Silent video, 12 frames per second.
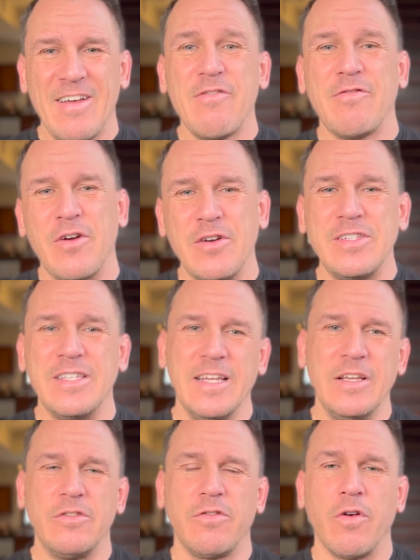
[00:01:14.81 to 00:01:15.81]
first
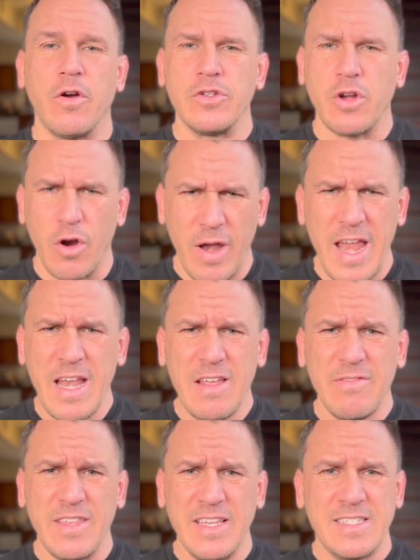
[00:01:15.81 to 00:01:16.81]
things first. Are any
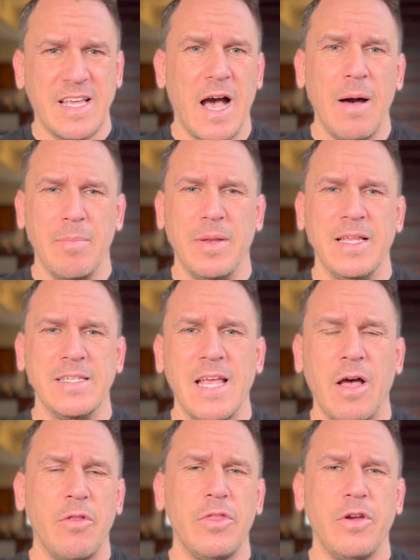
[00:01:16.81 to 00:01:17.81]
of these companies
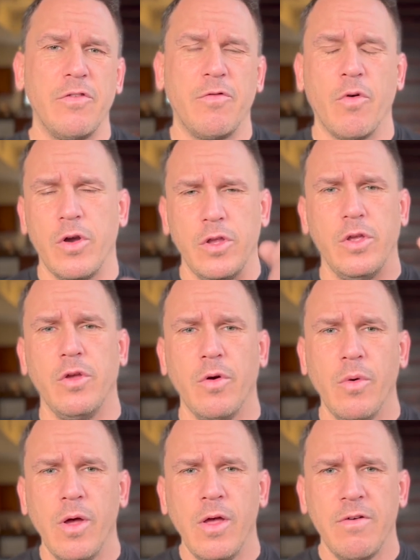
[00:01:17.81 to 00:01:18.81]
healthier for
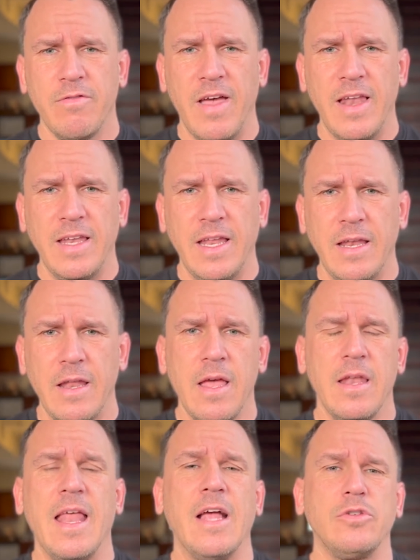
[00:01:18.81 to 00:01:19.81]
you? vending,
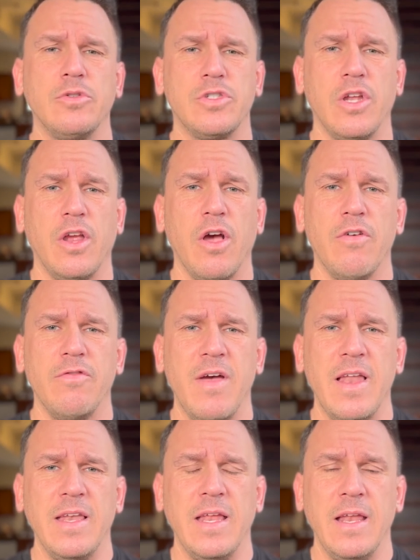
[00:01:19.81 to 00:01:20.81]
naturals to go
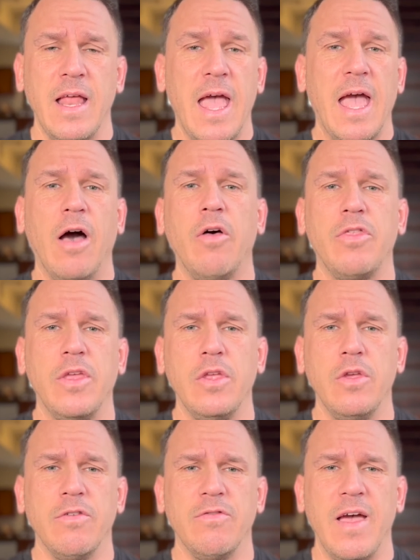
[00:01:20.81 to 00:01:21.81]
vending, healthy
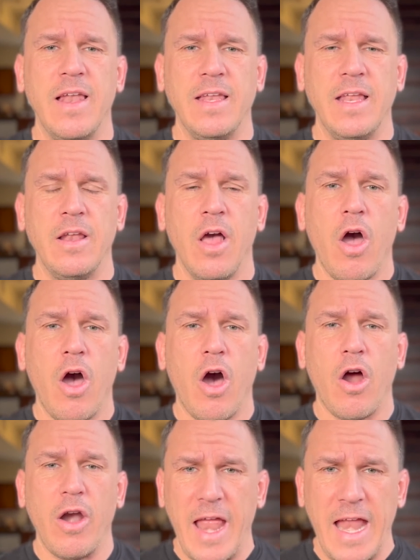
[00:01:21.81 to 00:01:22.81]
you vending,
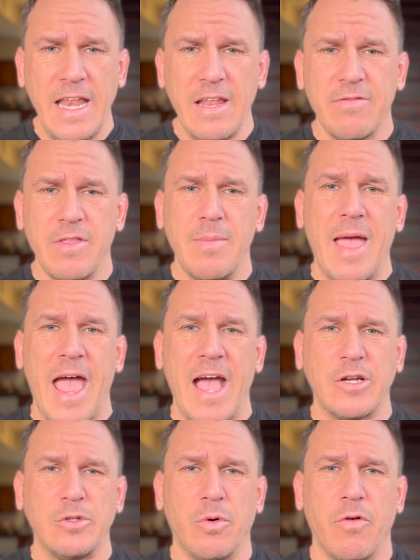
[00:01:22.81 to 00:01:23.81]
are any of them
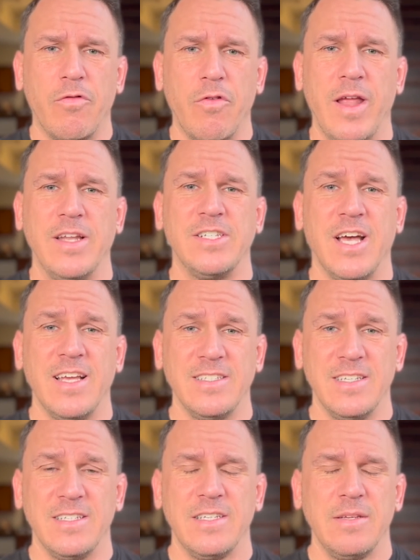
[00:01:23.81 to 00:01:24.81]
actual
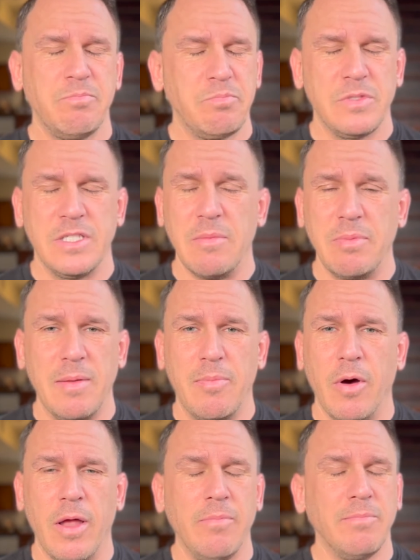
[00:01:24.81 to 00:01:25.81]
franchises? Simply
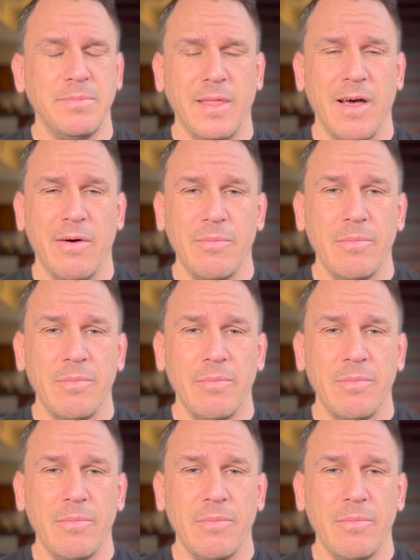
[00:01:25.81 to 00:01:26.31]
put, no,